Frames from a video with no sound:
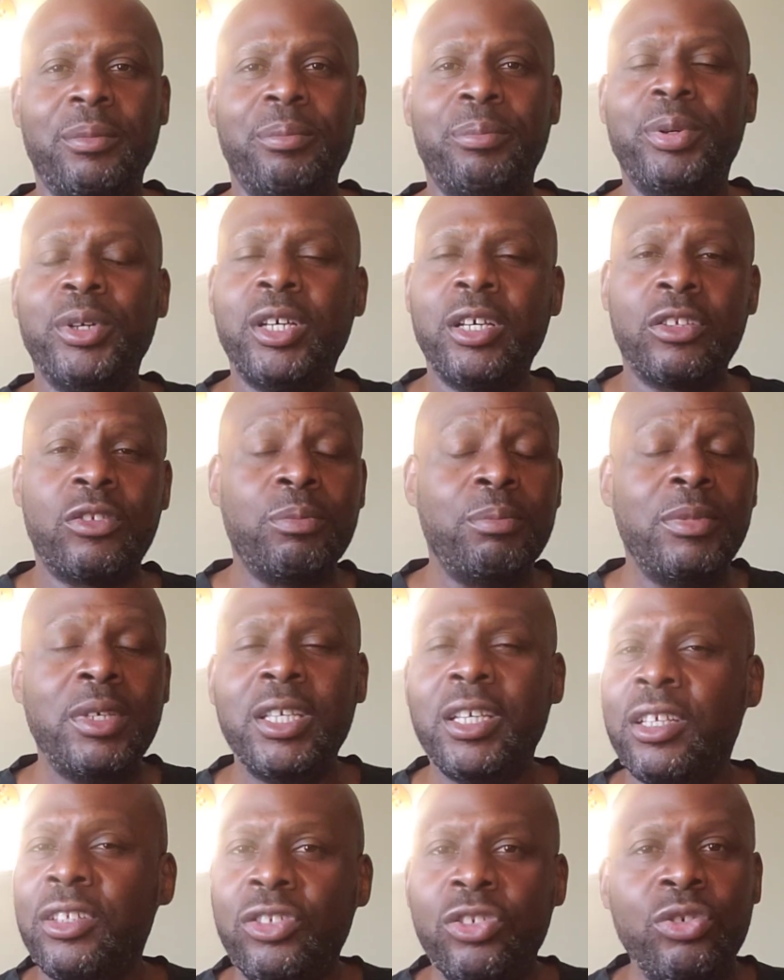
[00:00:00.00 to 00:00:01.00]
Because
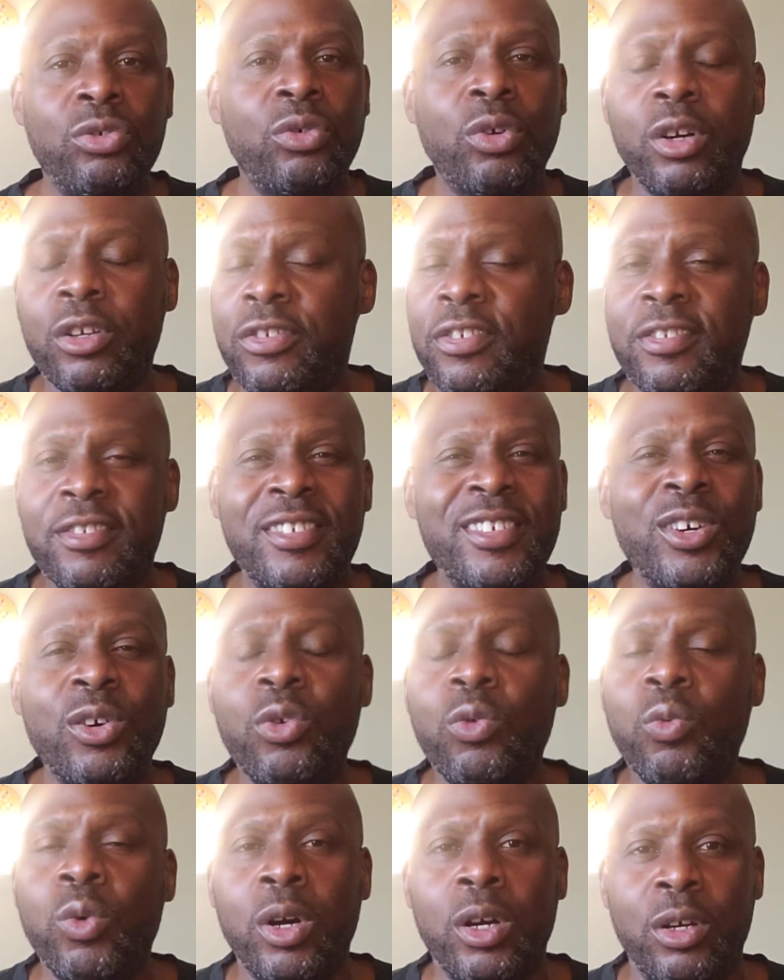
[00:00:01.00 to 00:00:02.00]
me and you are
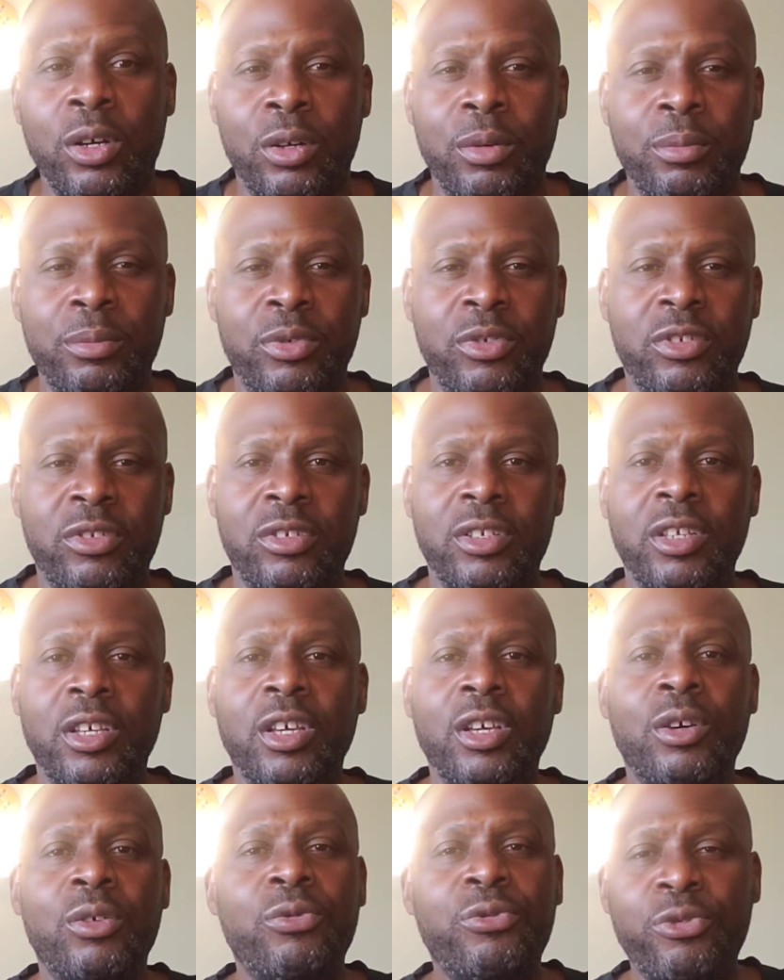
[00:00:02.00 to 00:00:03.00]
silkworms
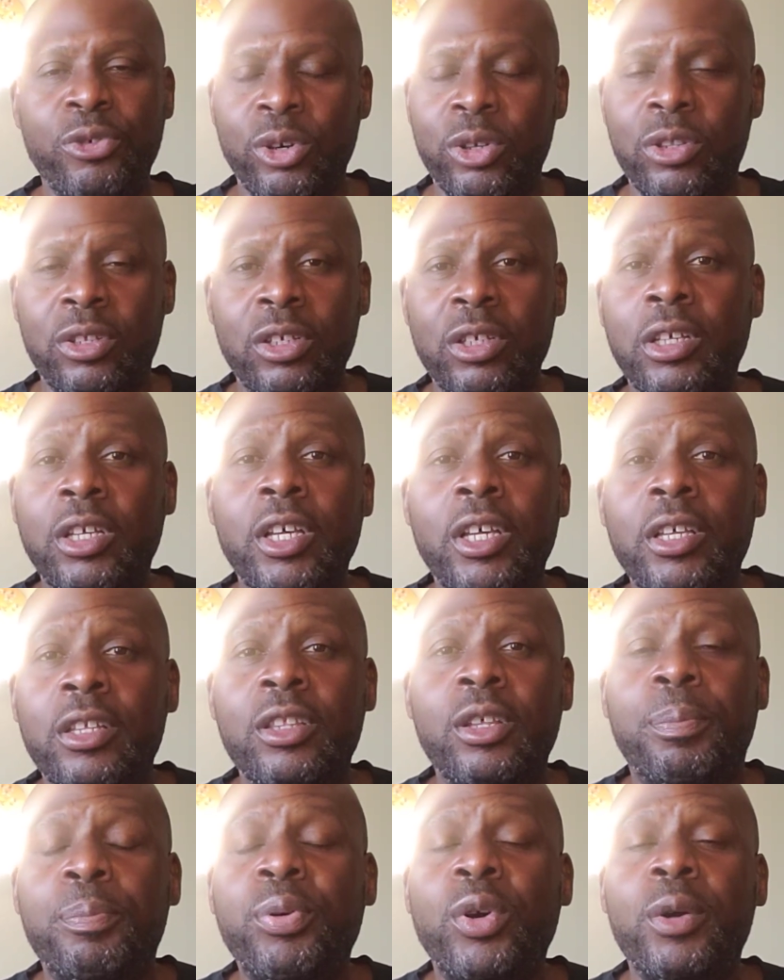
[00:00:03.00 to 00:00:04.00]
for the
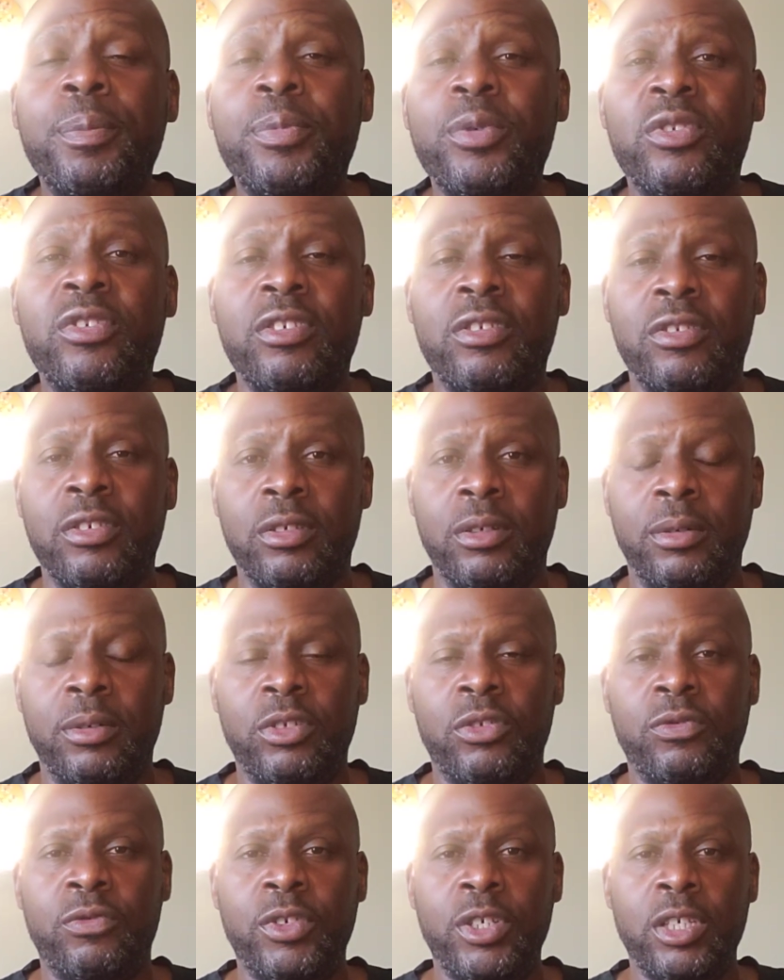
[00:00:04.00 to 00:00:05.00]
purposes of
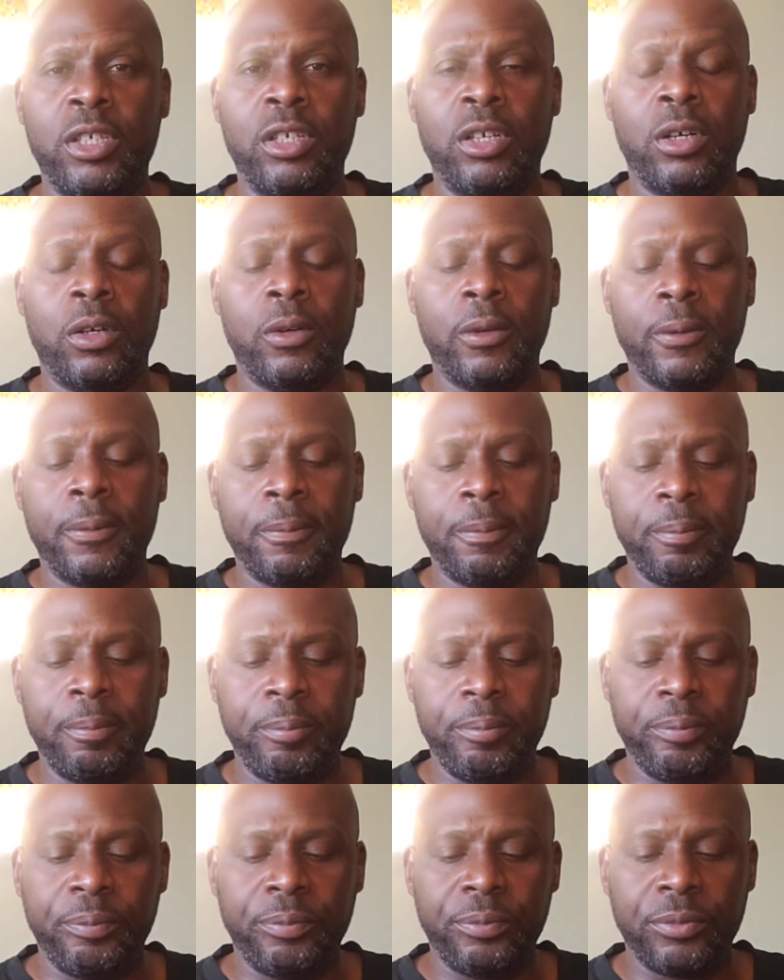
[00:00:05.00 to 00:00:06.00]
this video.
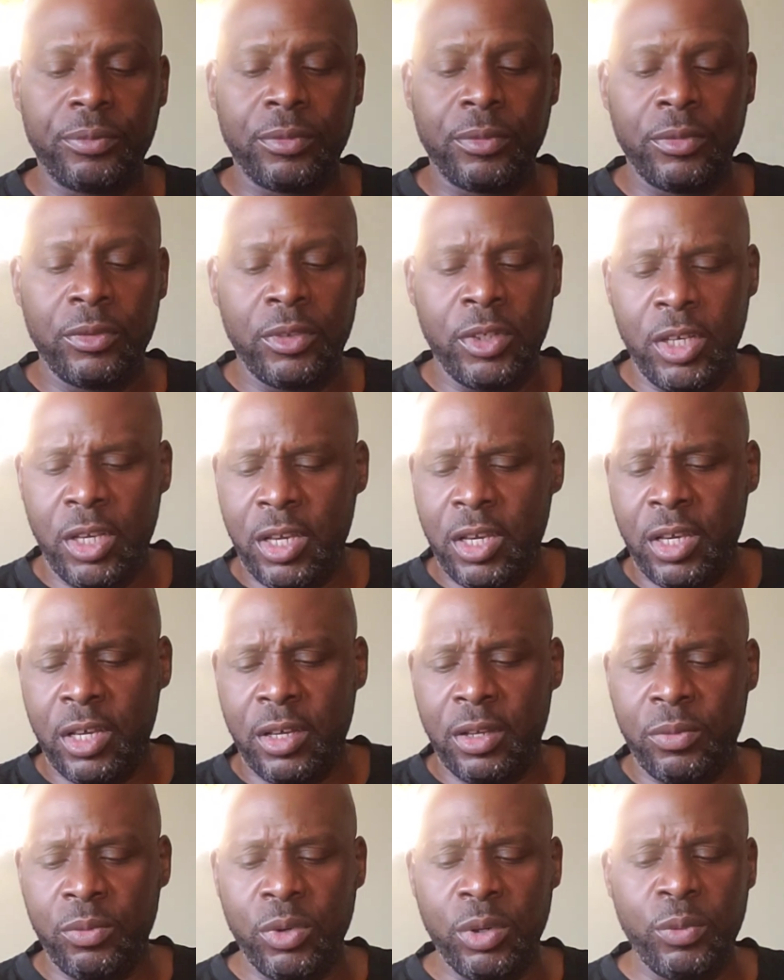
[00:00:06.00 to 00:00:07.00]

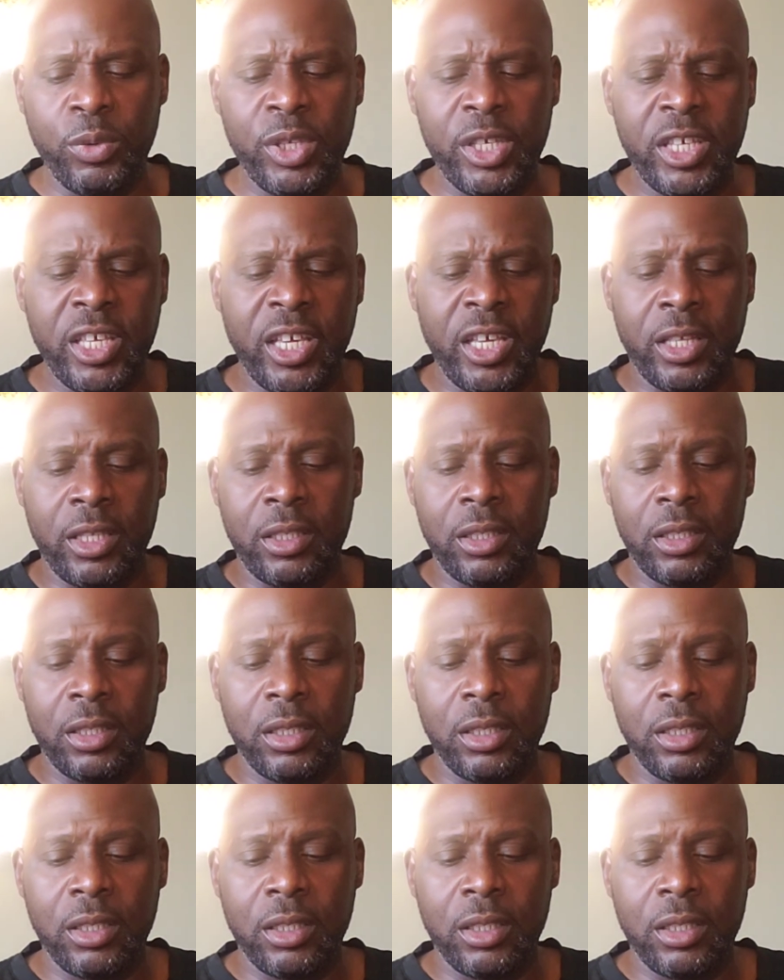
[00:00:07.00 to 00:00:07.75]
Yeah, what we get?